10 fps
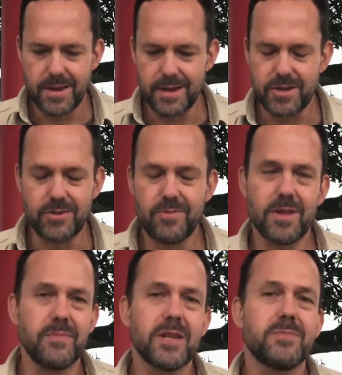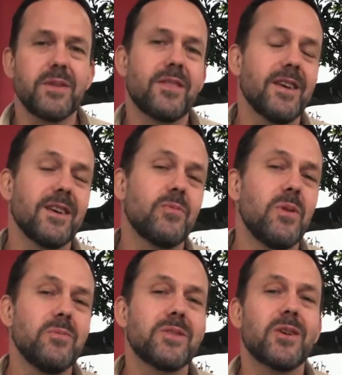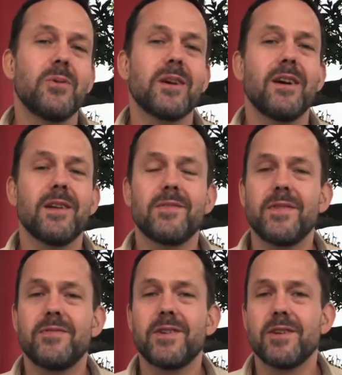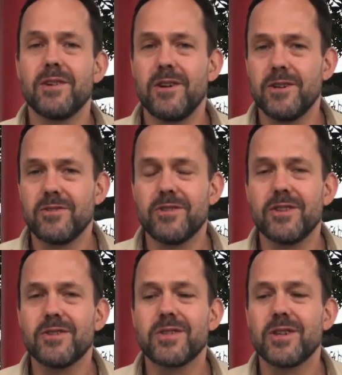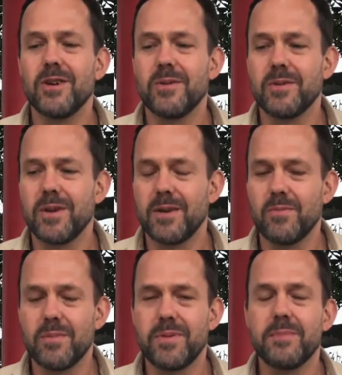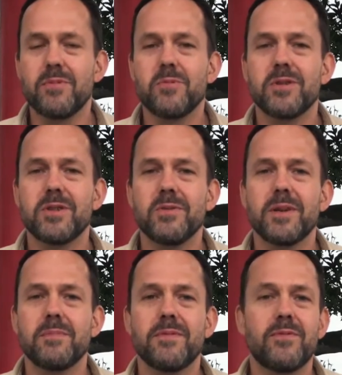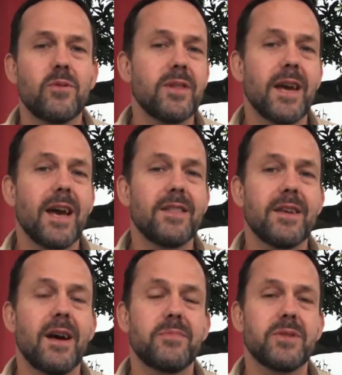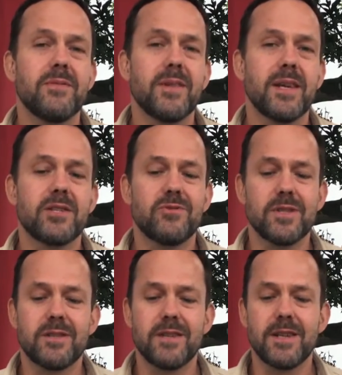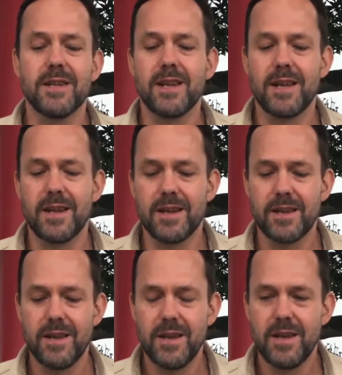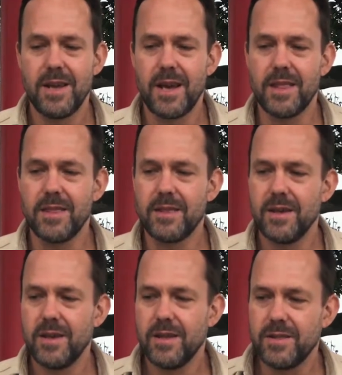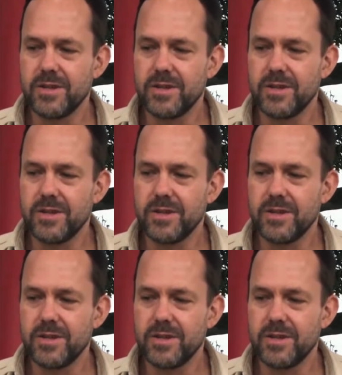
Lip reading: It just really makes me think what was going on 50 or 100 years ago, and what people were doing before they had the option of electricity, and the